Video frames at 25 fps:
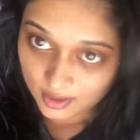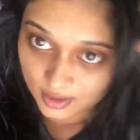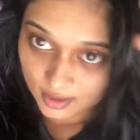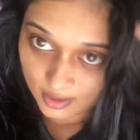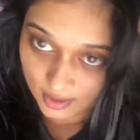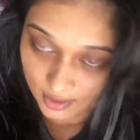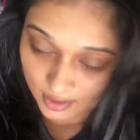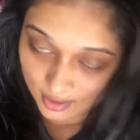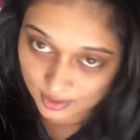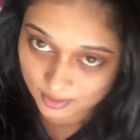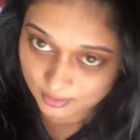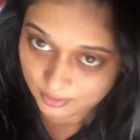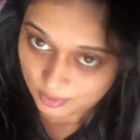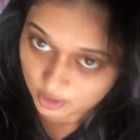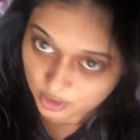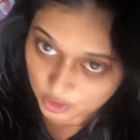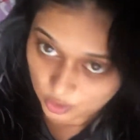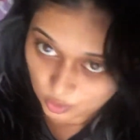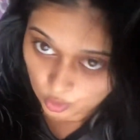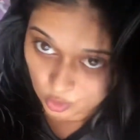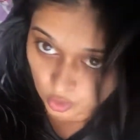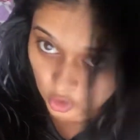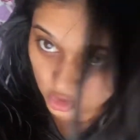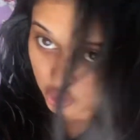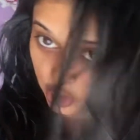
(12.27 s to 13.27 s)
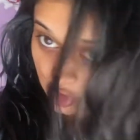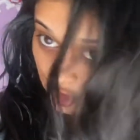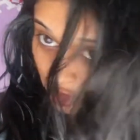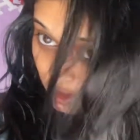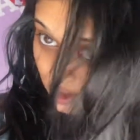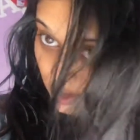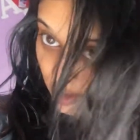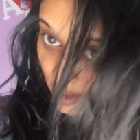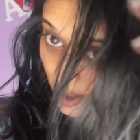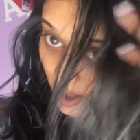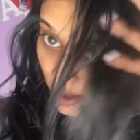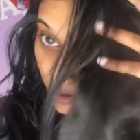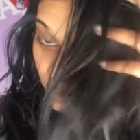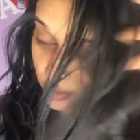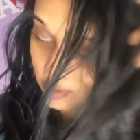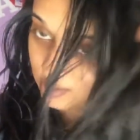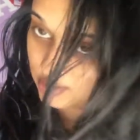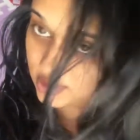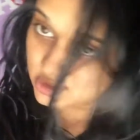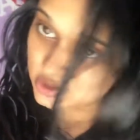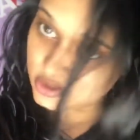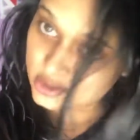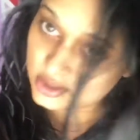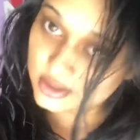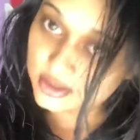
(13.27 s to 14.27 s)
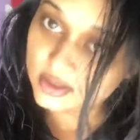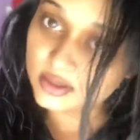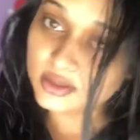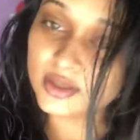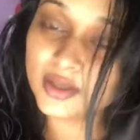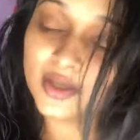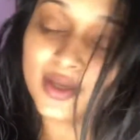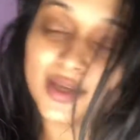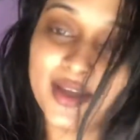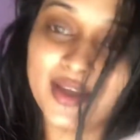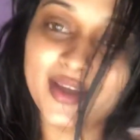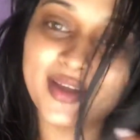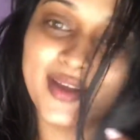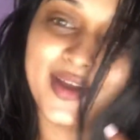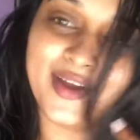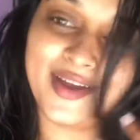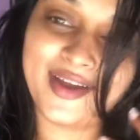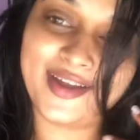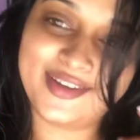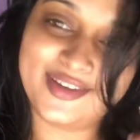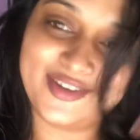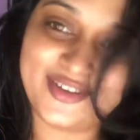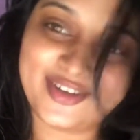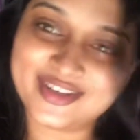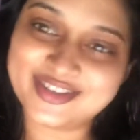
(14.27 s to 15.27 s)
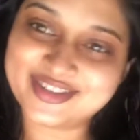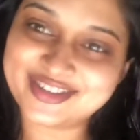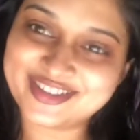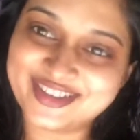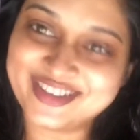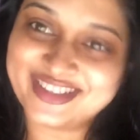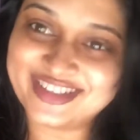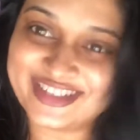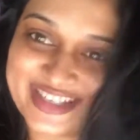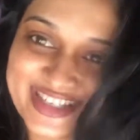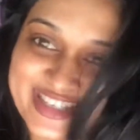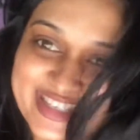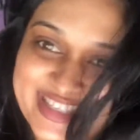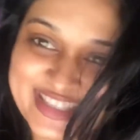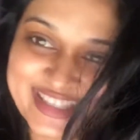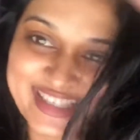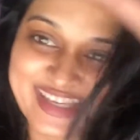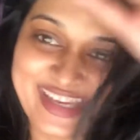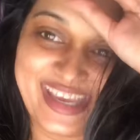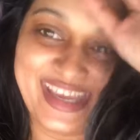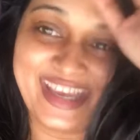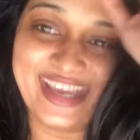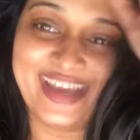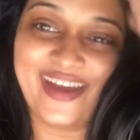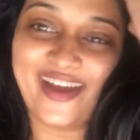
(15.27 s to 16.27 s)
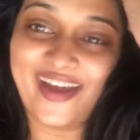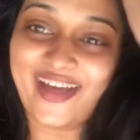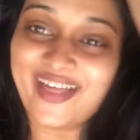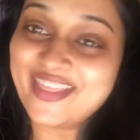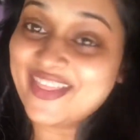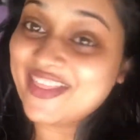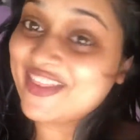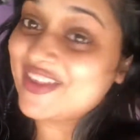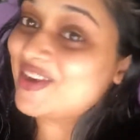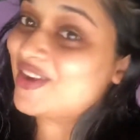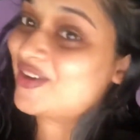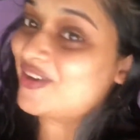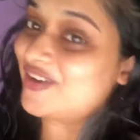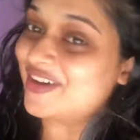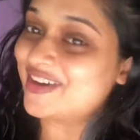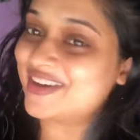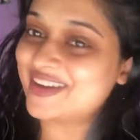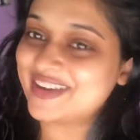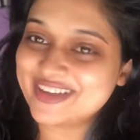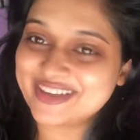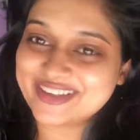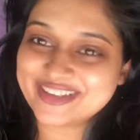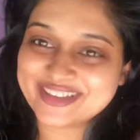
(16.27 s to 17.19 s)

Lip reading: And I'm gonna wash it out and you guys are gonna see the look.